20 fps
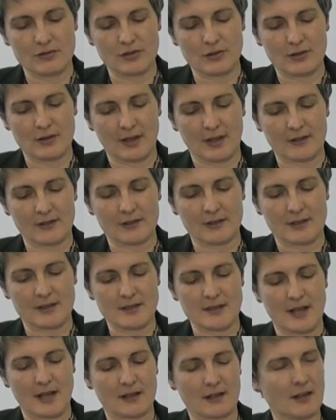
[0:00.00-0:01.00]

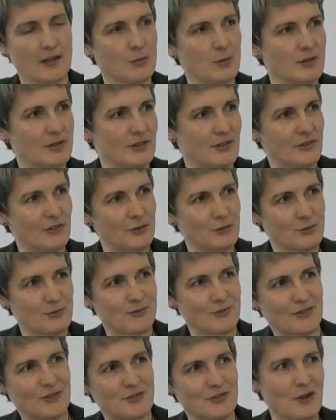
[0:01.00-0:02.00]
2010, and I wanted to sort of
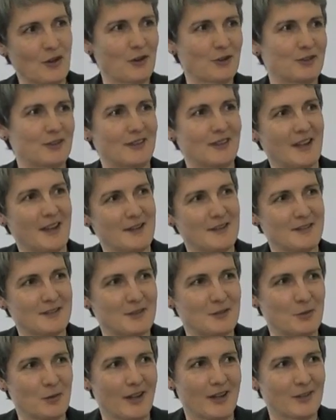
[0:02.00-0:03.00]
start at the end in
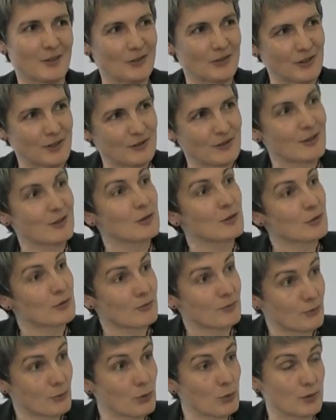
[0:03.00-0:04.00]
a way and ask you to look
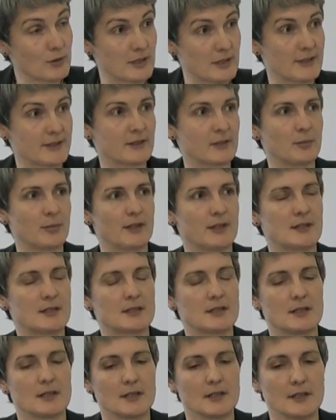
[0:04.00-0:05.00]
forward a little bit.
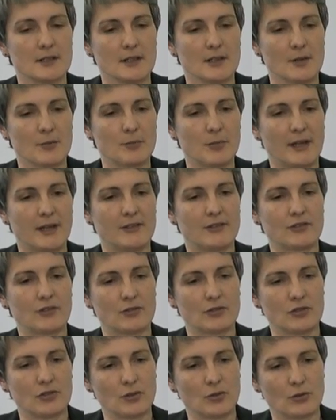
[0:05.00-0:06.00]
Based
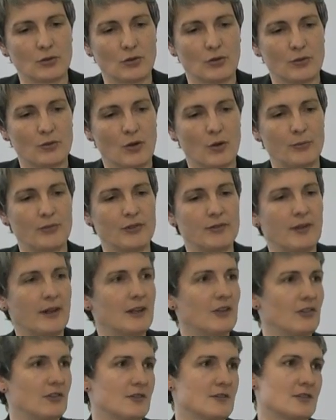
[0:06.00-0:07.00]
on your
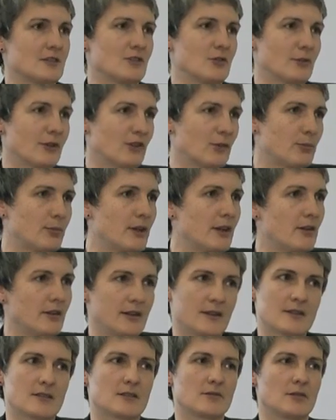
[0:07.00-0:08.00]
observations and your
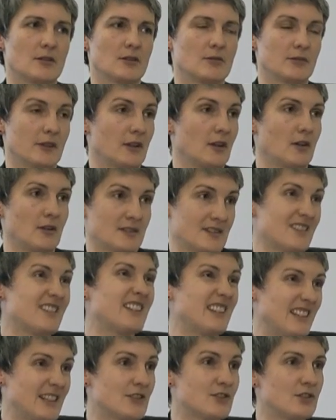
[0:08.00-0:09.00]
experience of, over the last
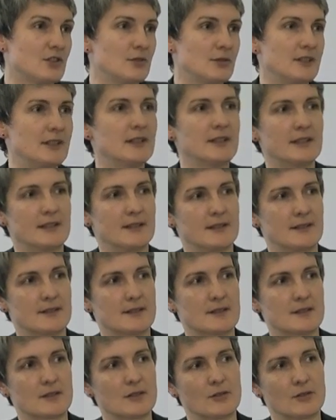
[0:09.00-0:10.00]
nearly 2
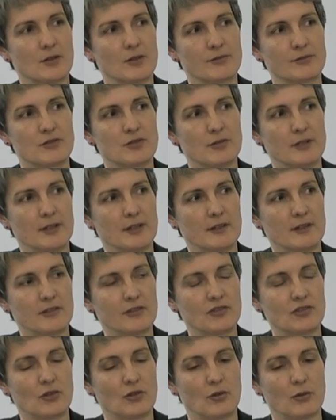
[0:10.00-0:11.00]
years of doing this
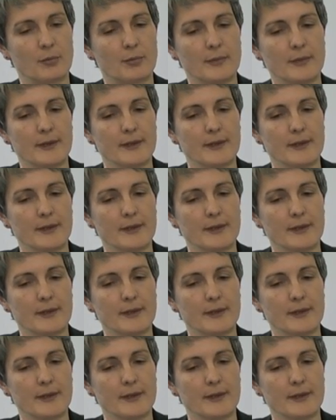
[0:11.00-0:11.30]
job,